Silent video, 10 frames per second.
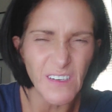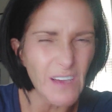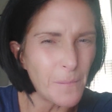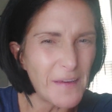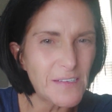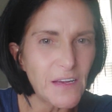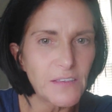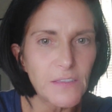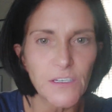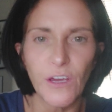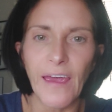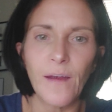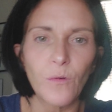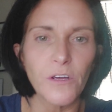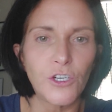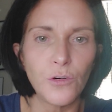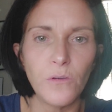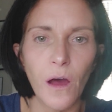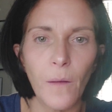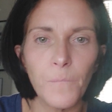Does that make sense? You can't really chew
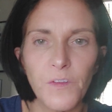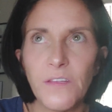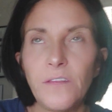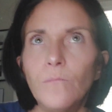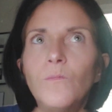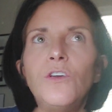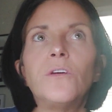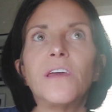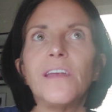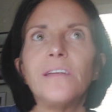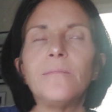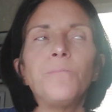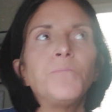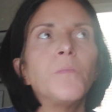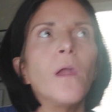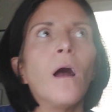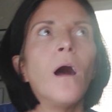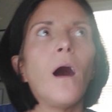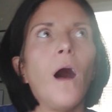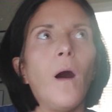gum. You can get,
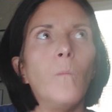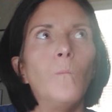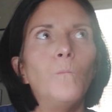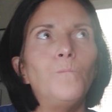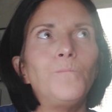um,